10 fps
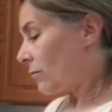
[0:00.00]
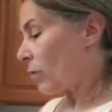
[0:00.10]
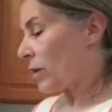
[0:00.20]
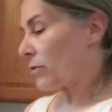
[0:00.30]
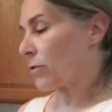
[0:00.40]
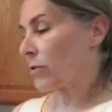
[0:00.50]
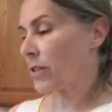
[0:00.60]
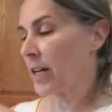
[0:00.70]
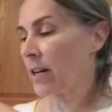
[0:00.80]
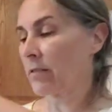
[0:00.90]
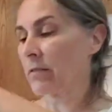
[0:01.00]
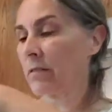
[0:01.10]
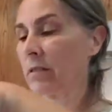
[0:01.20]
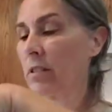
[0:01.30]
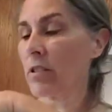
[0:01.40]
Water squirted out.
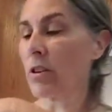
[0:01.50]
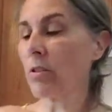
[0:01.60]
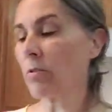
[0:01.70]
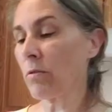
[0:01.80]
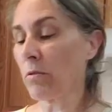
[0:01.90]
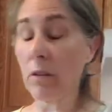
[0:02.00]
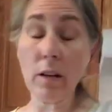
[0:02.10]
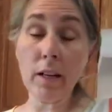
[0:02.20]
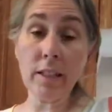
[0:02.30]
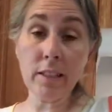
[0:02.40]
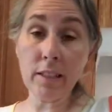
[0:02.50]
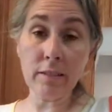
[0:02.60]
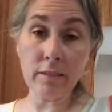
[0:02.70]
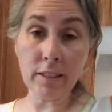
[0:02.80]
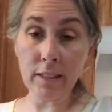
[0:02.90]
So it
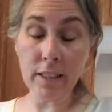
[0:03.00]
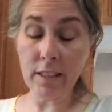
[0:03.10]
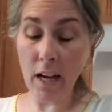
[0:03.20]
didn't look,